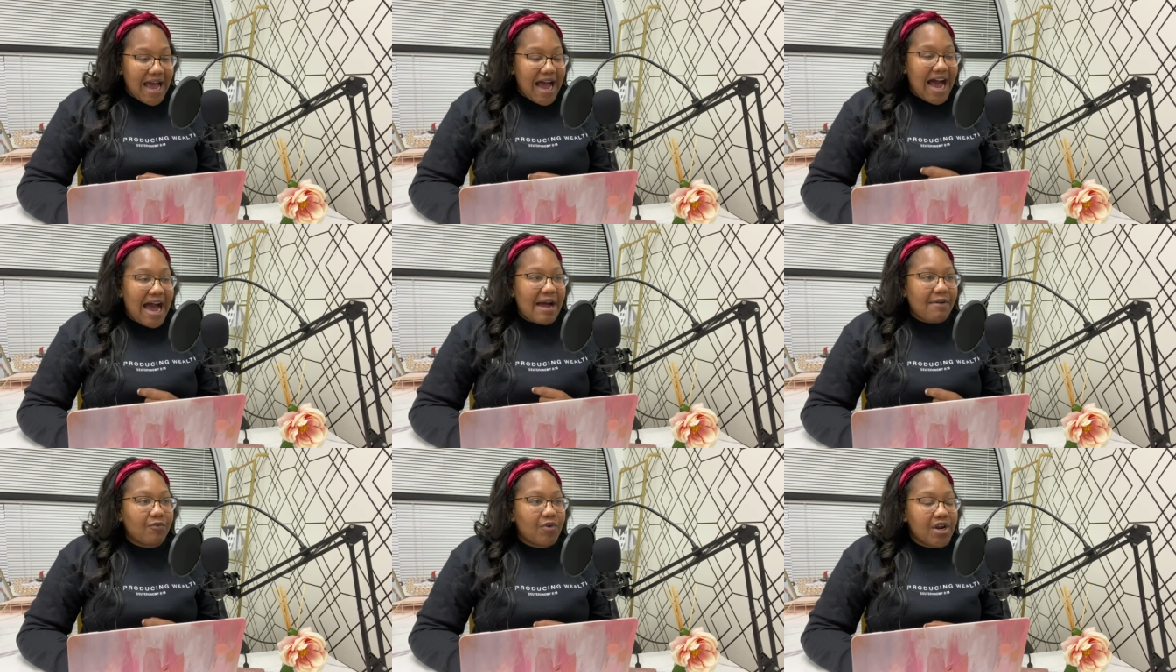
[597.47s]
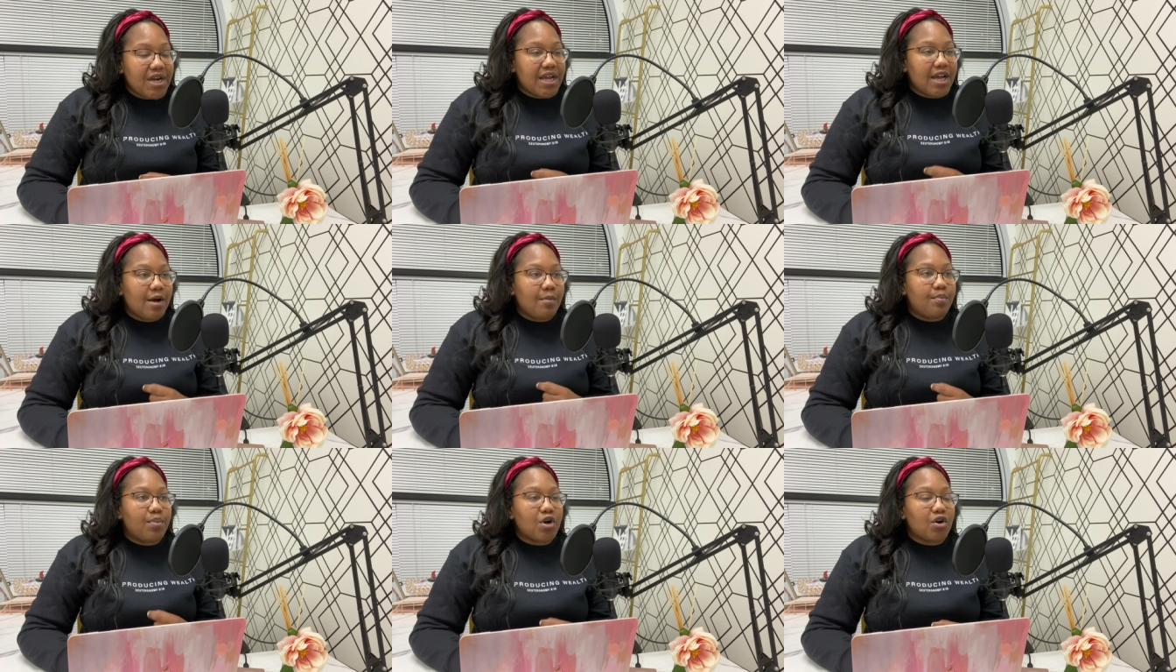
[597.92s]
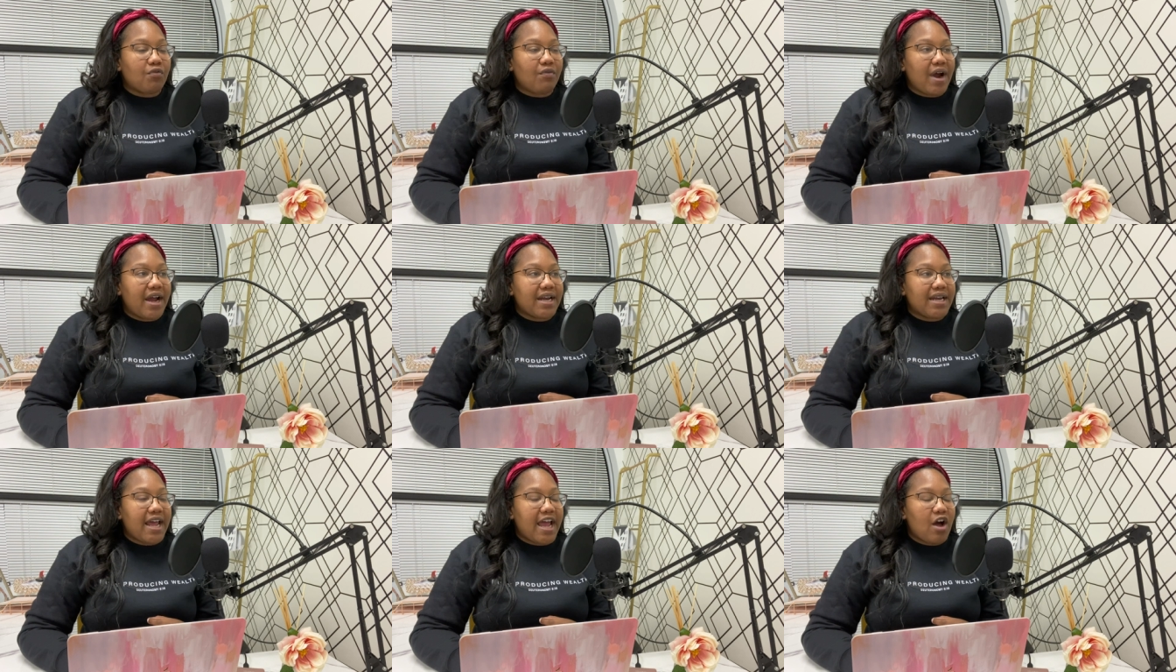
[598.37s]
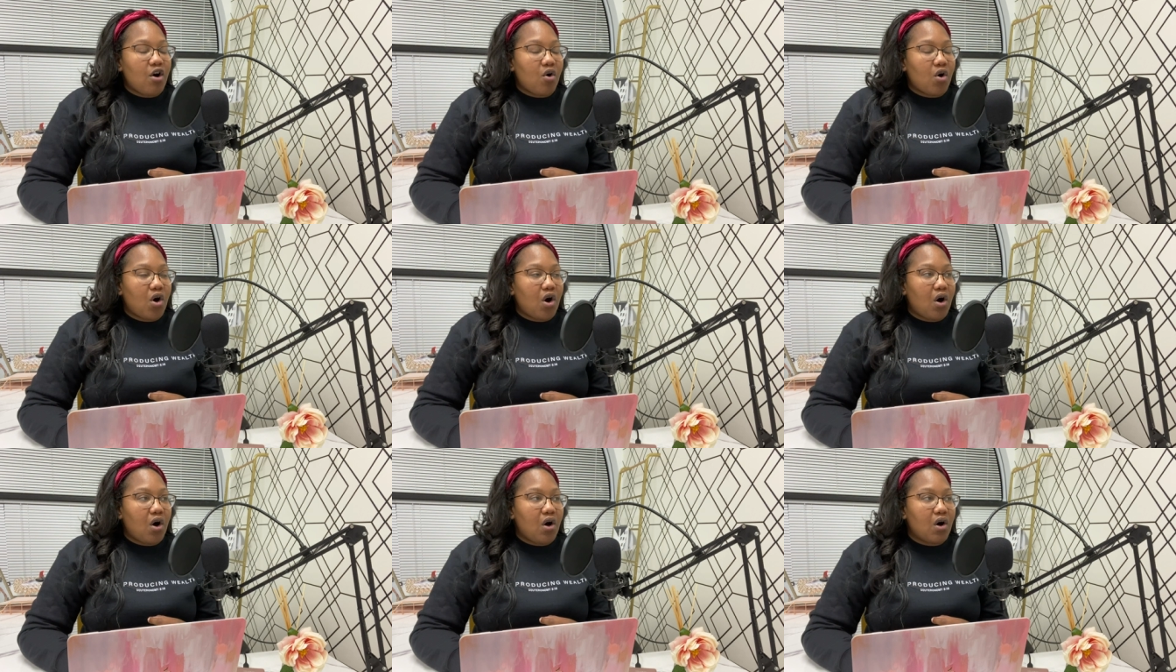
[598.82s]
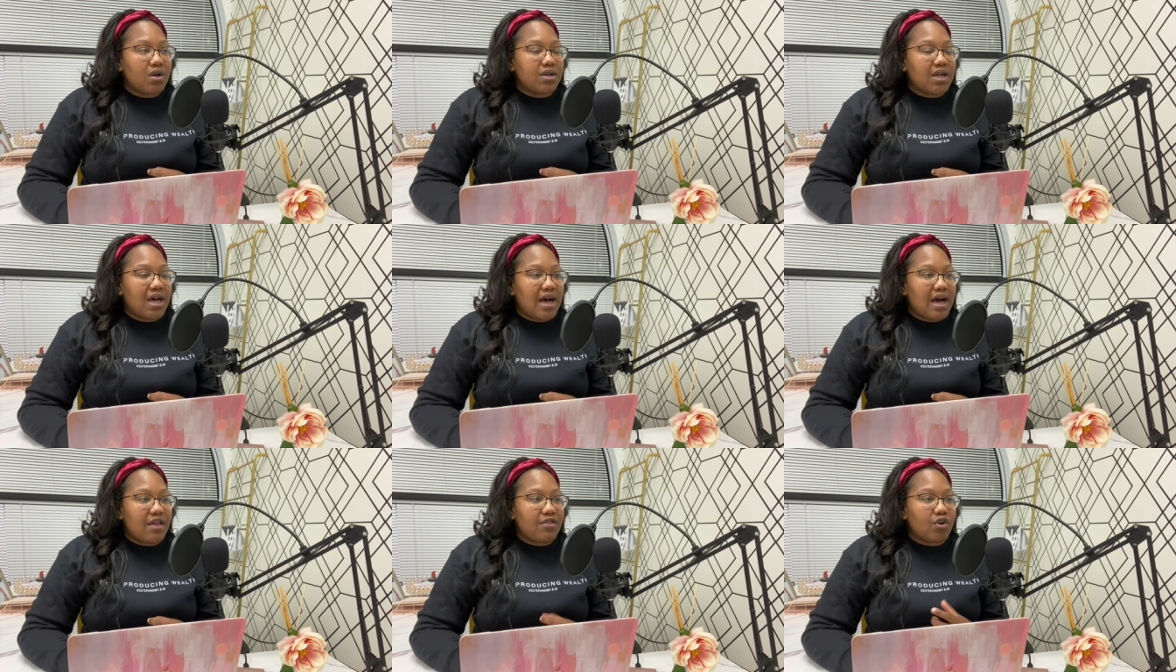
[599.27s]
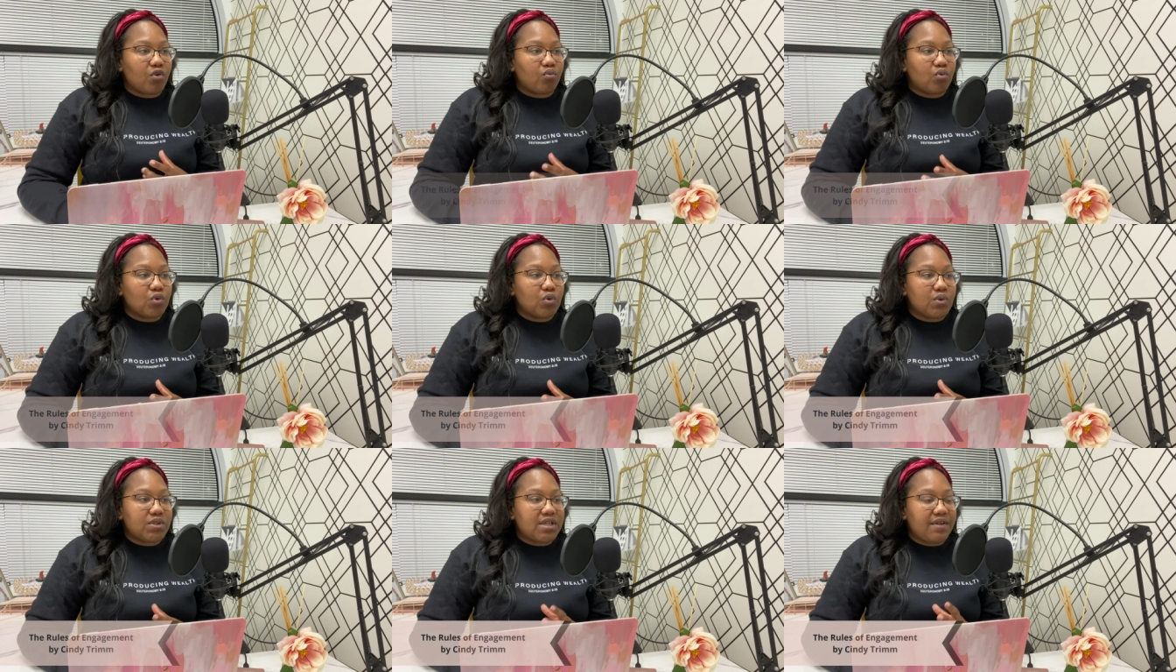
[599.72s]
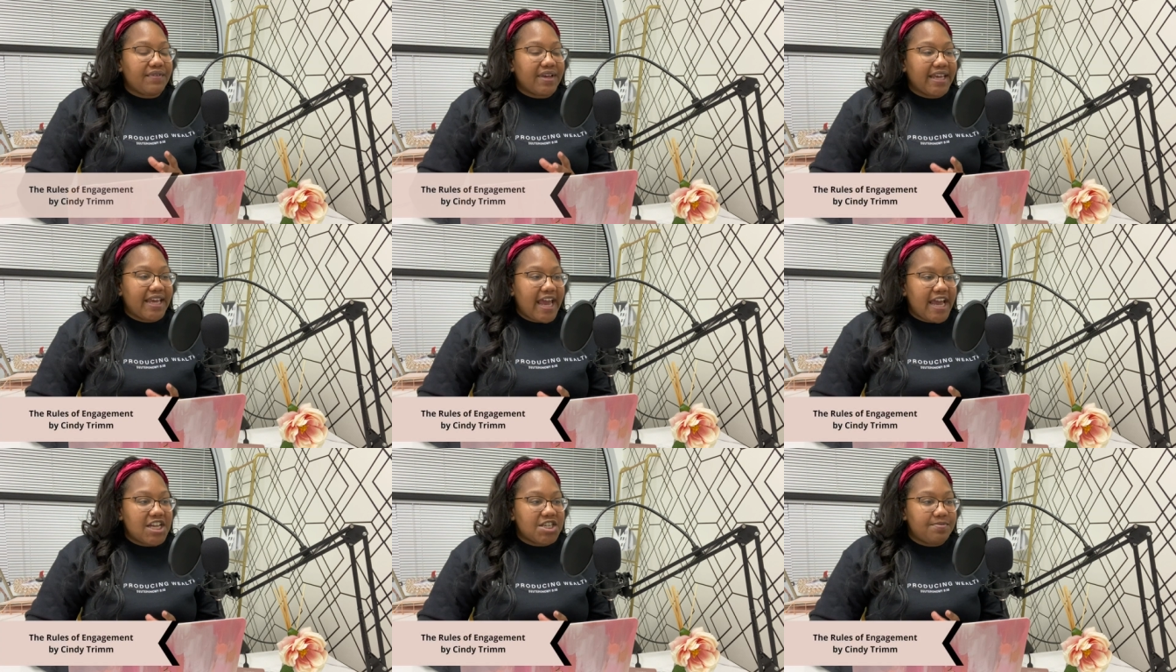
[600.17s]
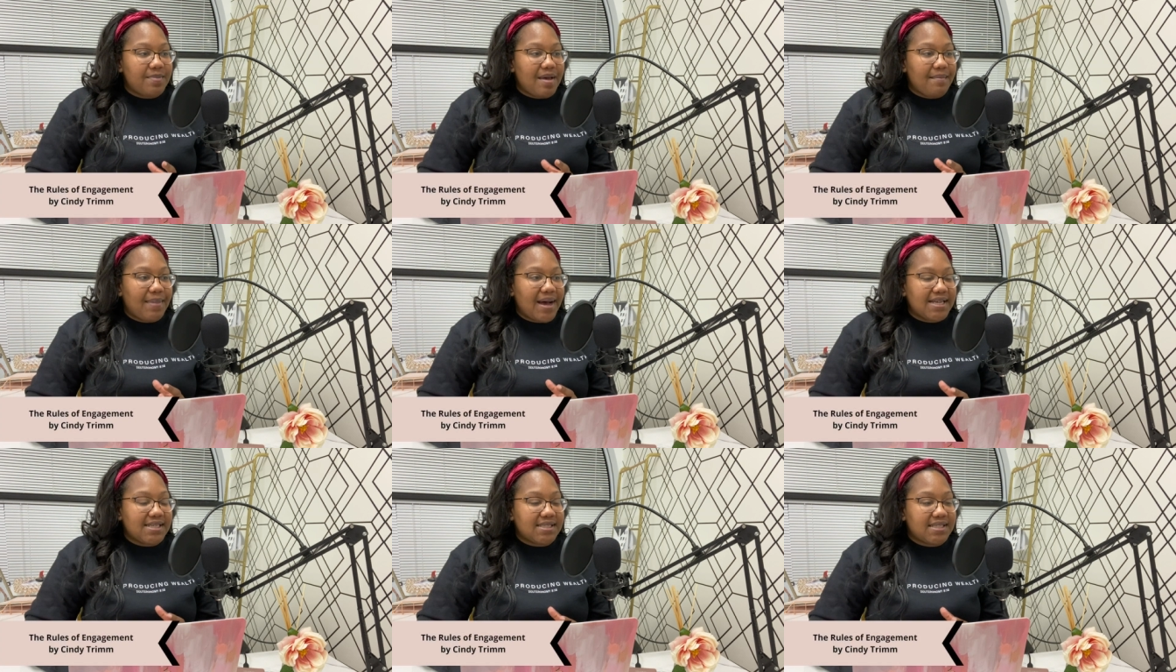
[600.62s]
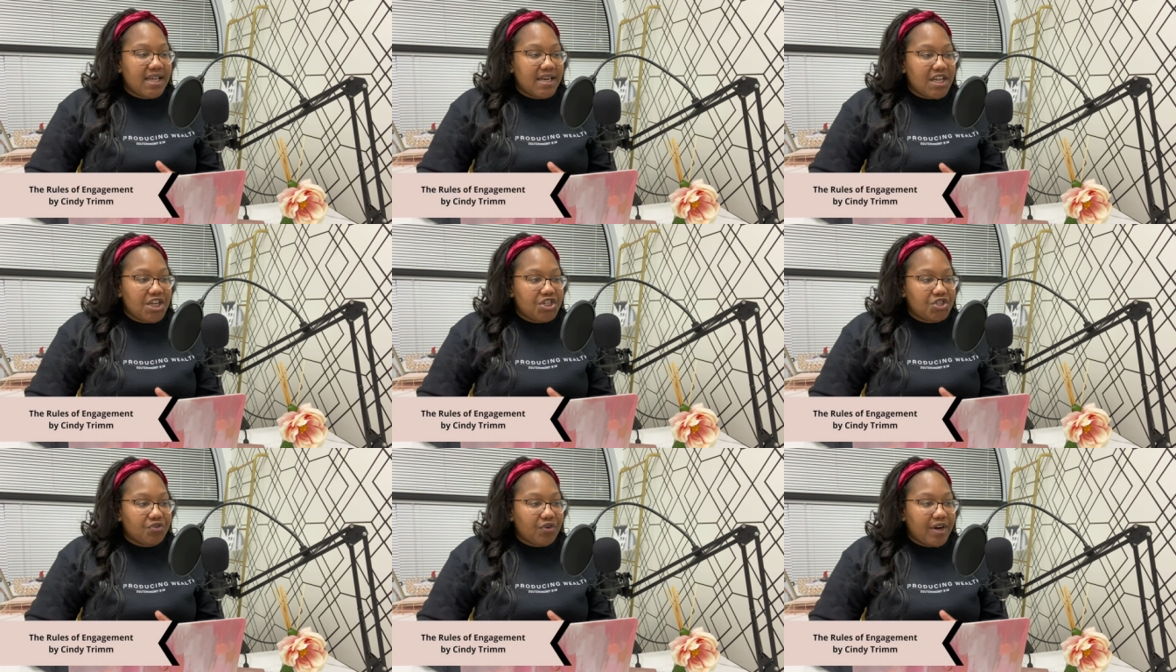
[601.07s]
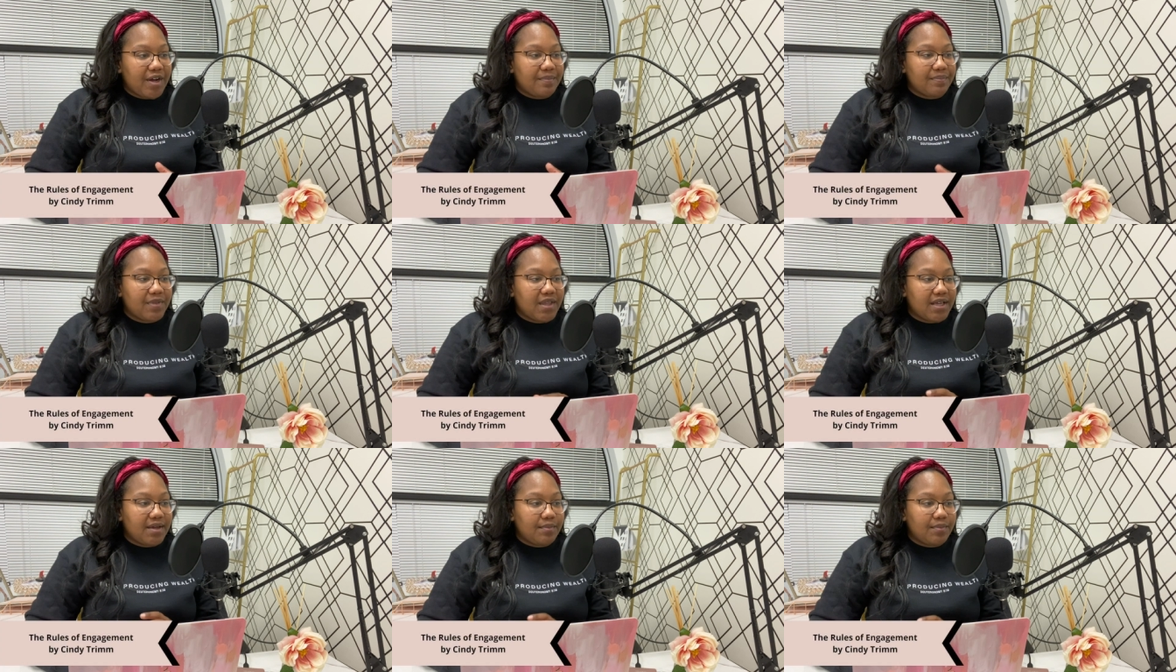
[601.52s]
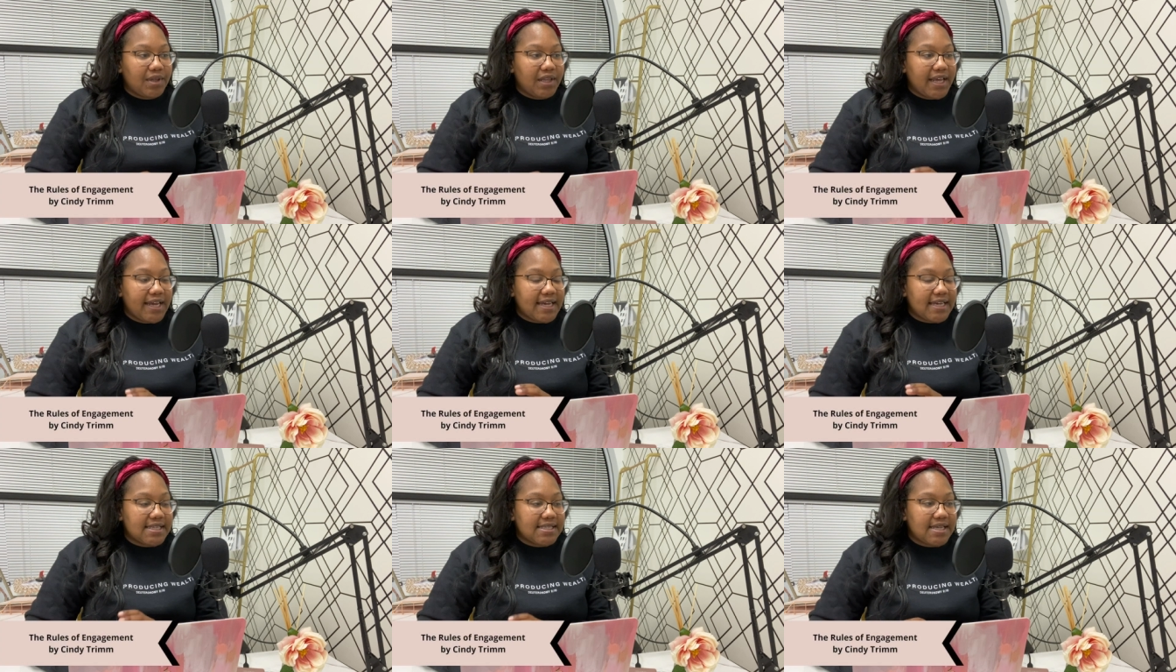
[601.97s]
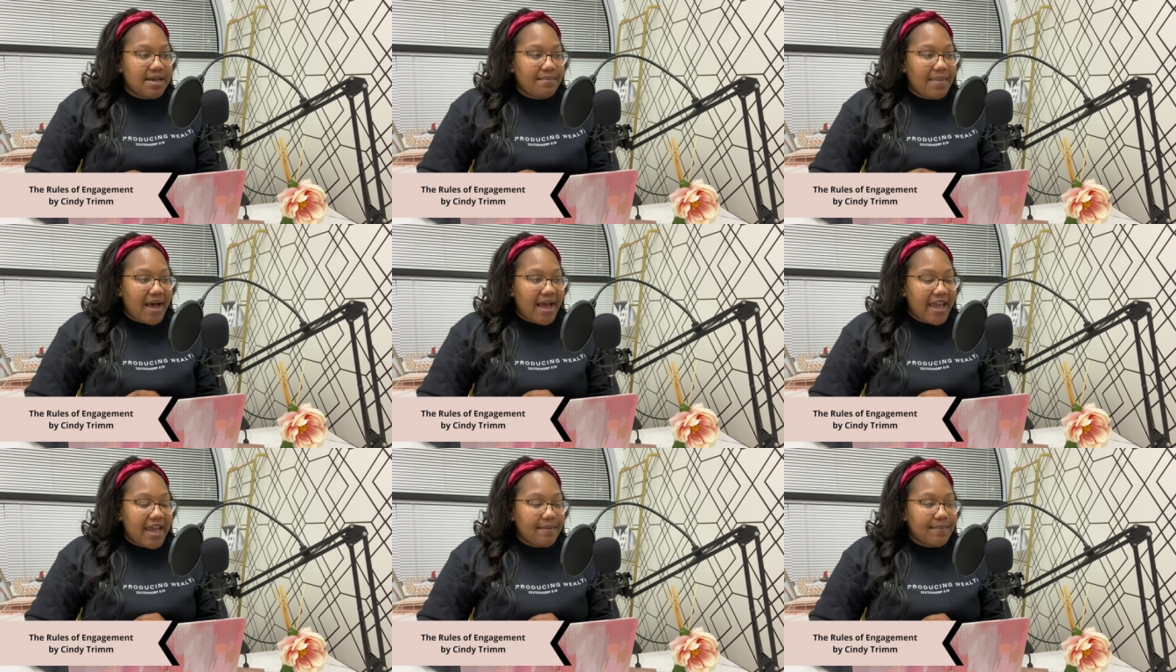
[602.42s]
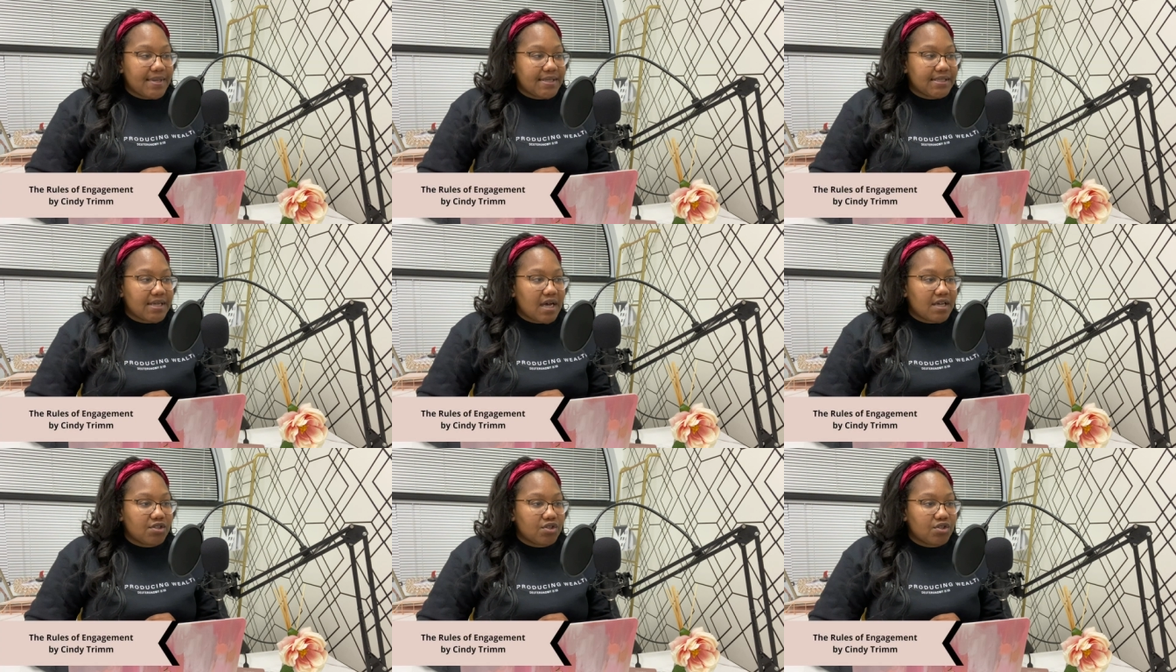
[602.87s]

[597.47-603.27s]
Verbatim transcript: I'm reading a book right now called The Rules of Engagement by Cindy Trim. The link is in my Amazon